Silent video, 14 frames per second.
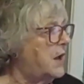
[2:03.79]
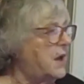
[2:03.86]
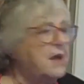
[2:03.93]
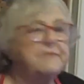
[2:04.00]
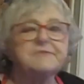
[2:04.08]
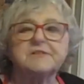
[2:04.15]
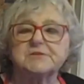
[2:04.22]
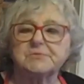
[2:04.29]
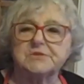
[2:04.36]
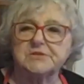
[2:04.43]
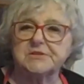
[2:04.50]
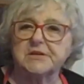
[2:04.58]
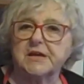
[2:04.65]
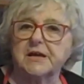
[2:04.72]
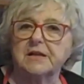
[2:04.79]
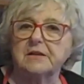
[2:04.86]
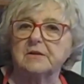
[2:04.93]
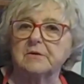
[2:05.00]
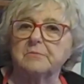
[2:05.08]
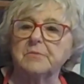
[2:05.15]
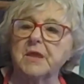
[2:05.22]
I'll have to switch the
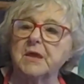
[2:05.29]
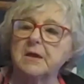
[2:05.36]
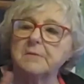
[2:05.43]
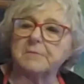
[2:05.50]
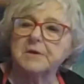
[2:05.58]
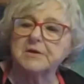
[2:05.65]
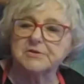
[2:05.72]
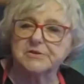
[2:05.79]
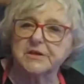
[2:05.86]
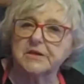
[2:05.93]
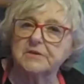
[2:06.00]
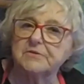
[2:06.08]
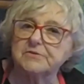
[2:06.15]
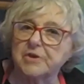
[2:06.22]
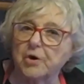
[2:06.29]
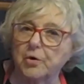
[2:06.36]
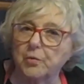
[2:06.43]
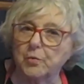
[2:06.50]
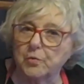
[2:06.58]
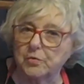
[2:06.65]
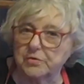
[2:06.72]
kettle on because they use
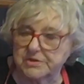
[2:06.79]
hot